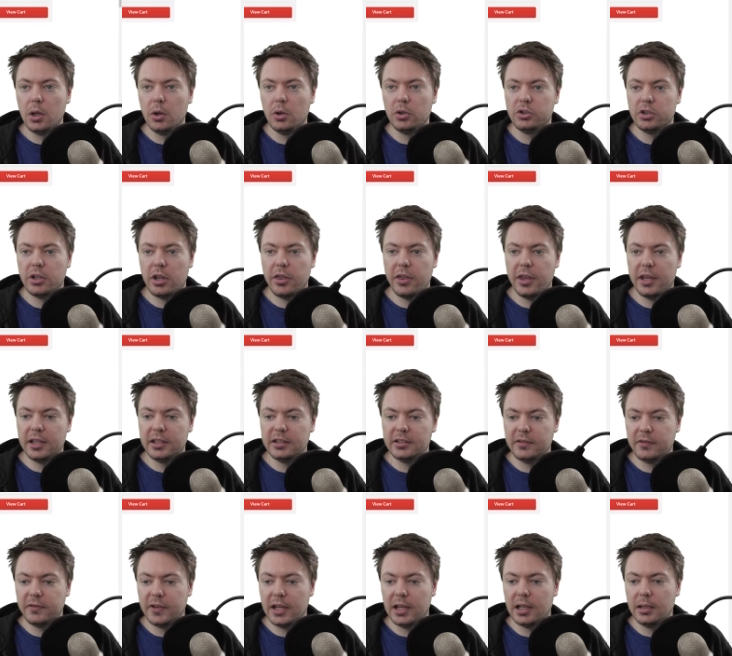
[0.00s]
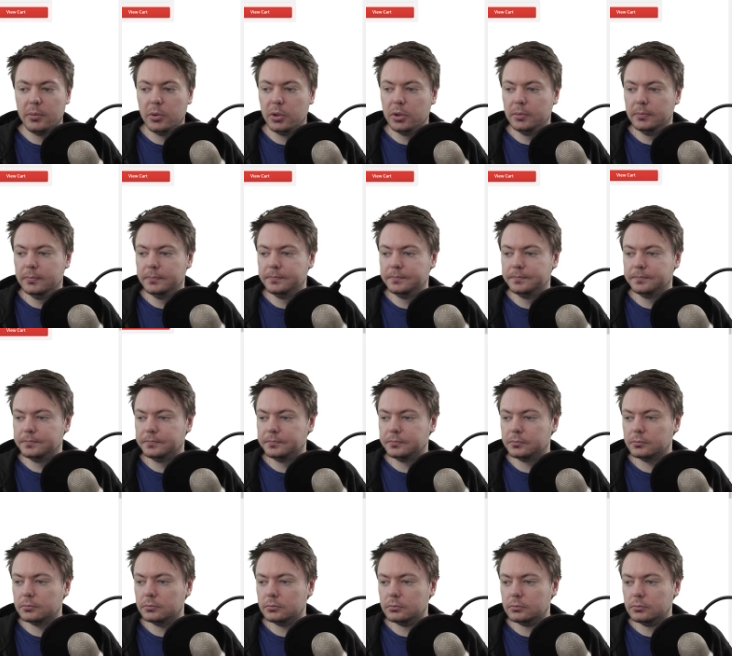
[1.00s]
which I think is available.
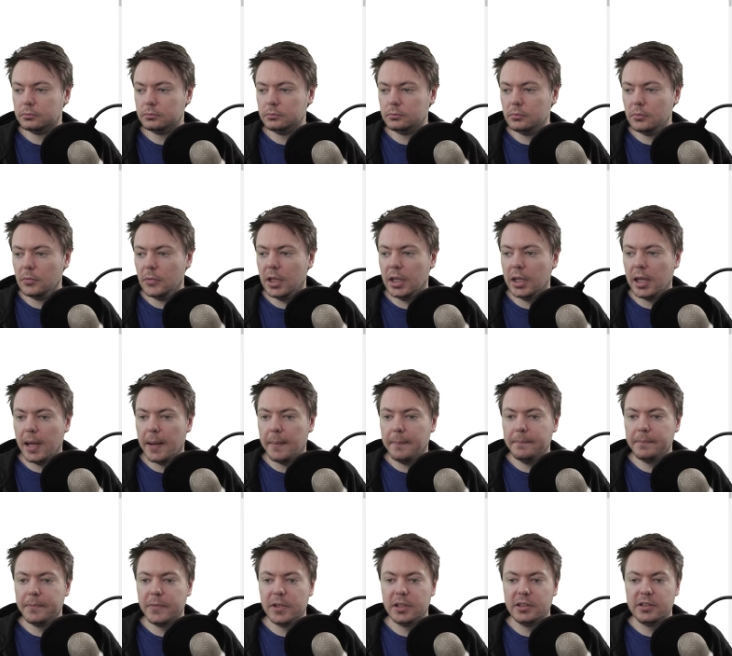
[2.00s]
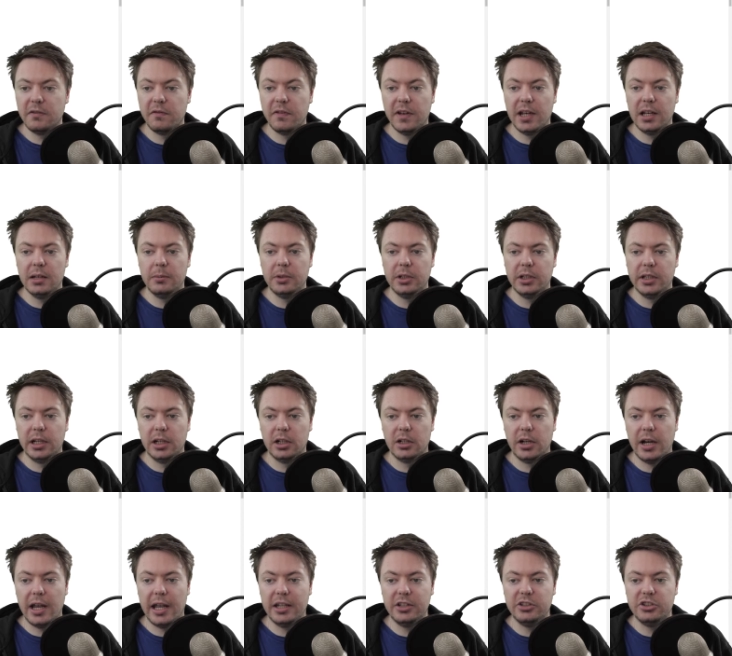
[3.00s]
Yep. It's available
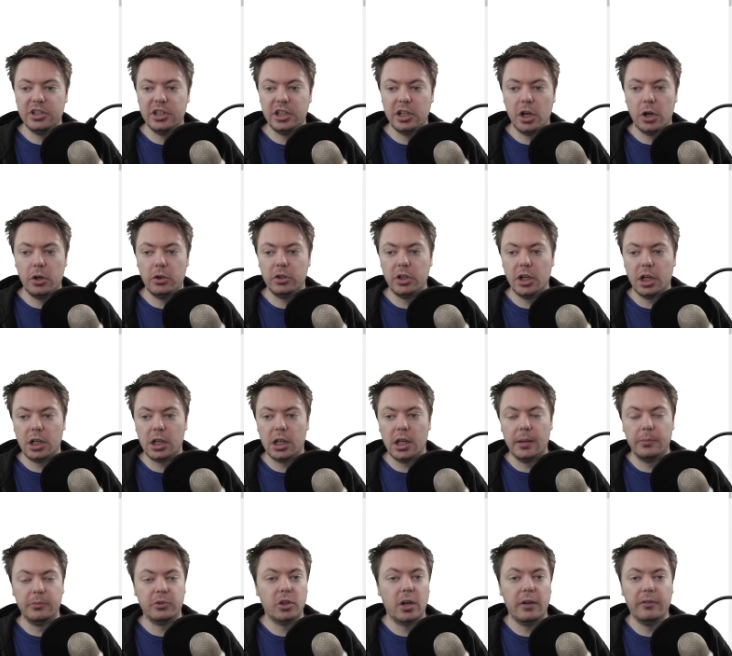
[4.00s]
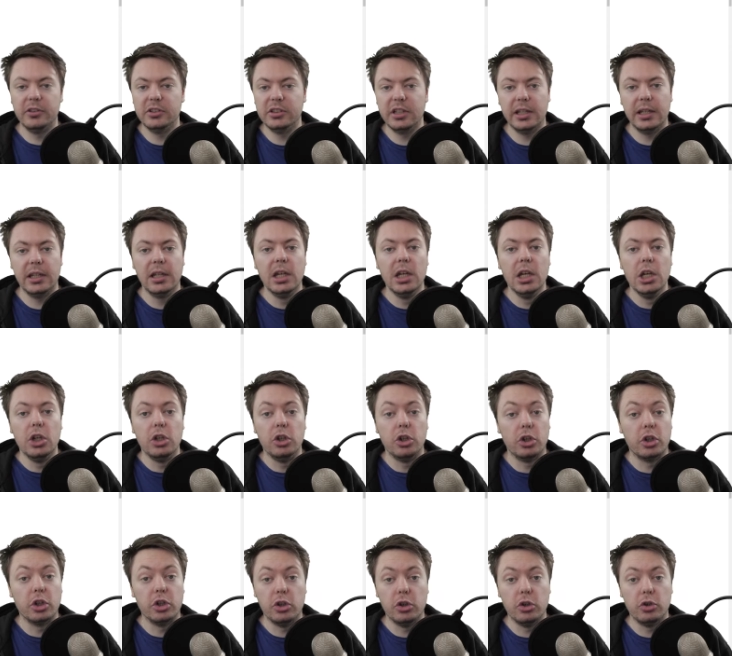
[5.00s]
here, h t code dot club. So obviously you
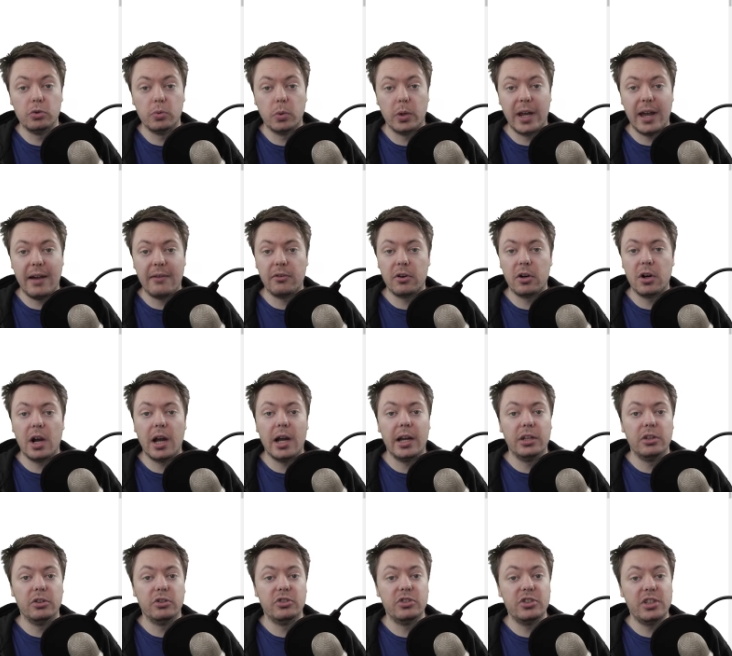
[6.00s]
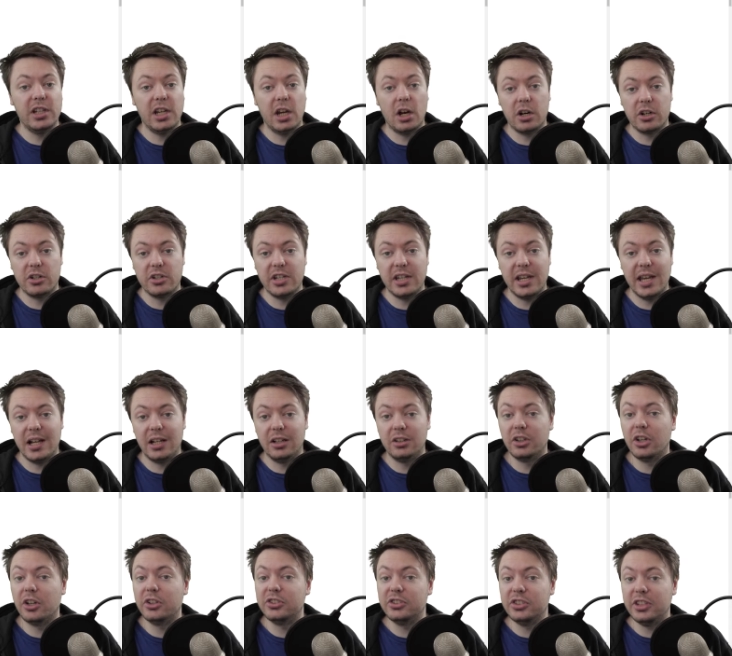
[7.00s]
can use whatever. I use t r t l
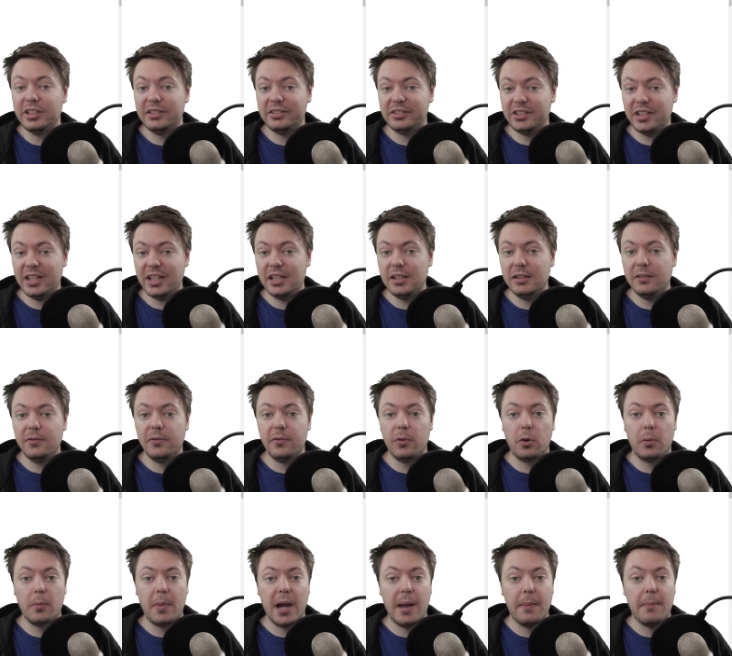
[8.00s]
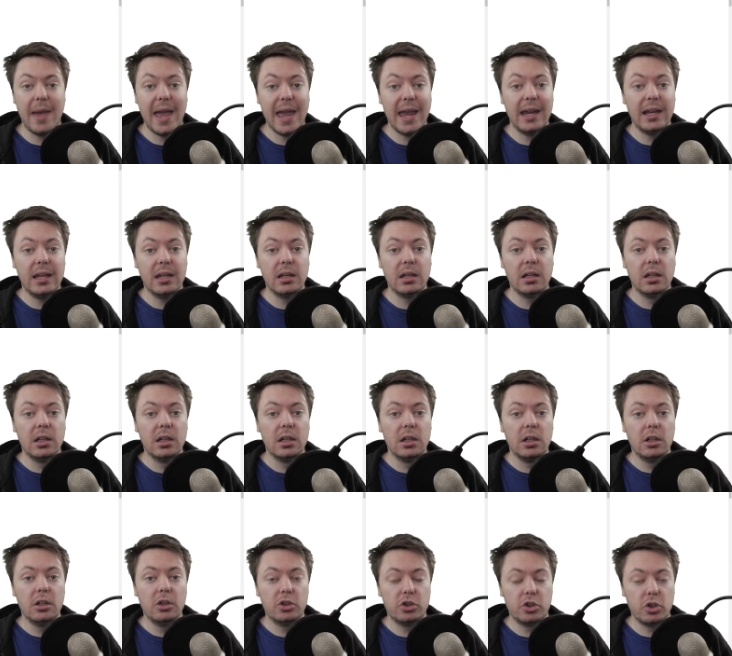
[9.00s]
dot c c for my main
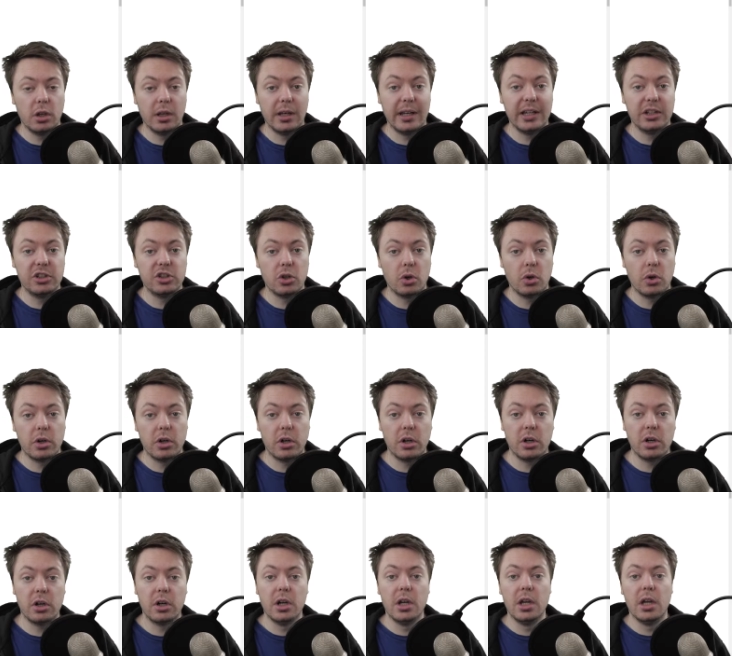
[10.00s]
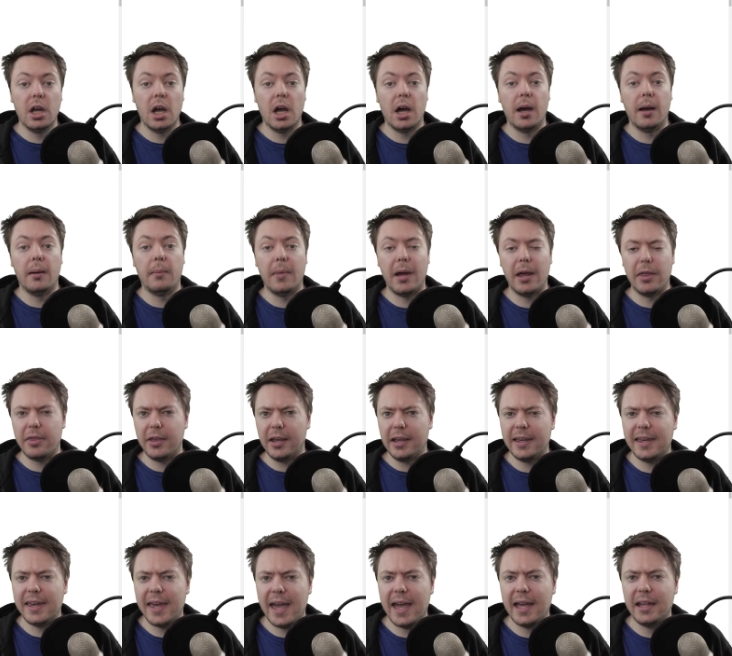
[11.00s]
sh link shortener. Um, I
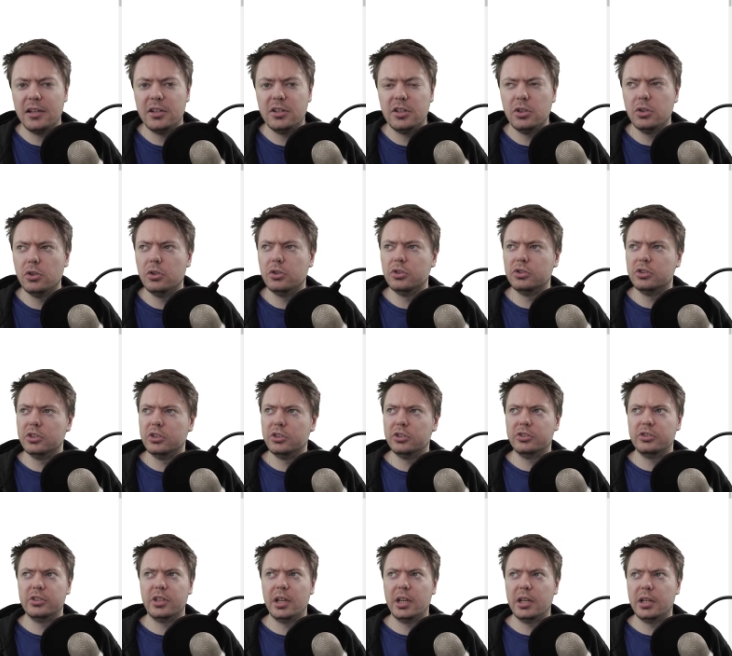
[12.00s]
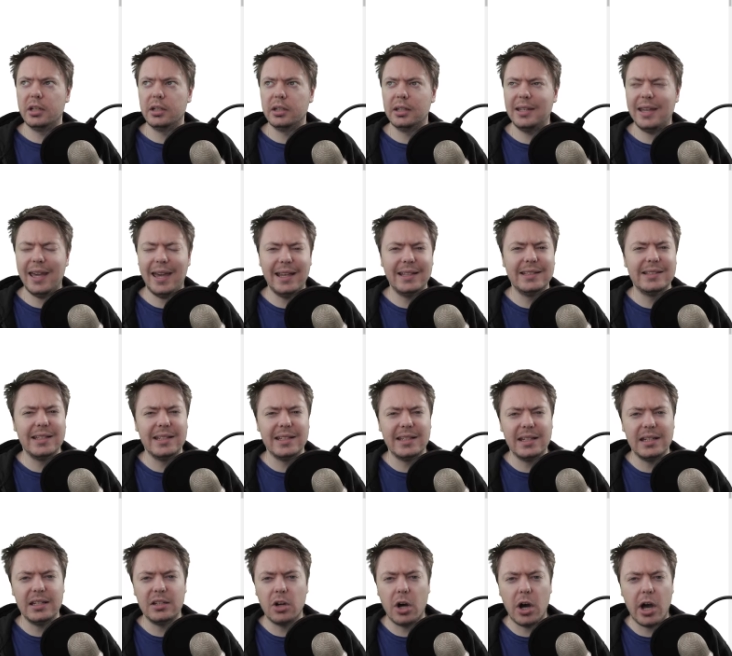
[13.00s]
think Kent uses uh, k c
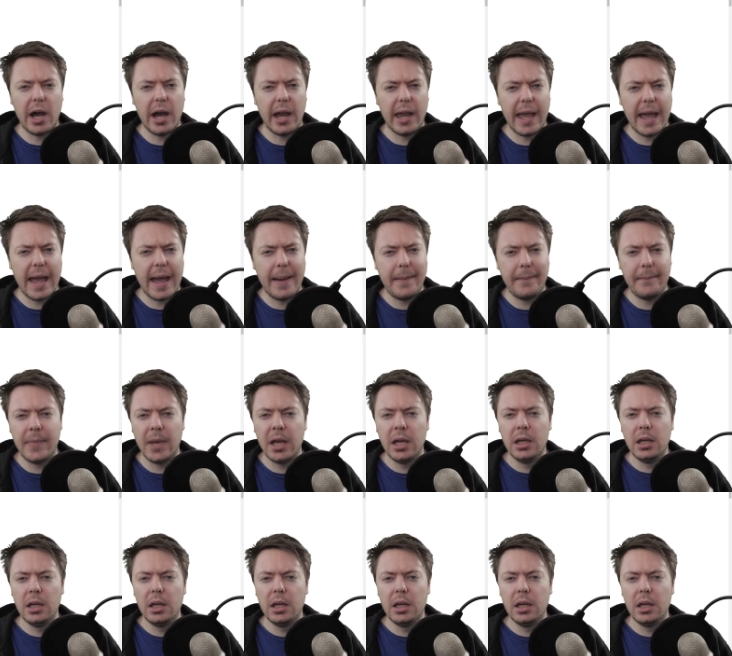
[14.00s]
d dot i m,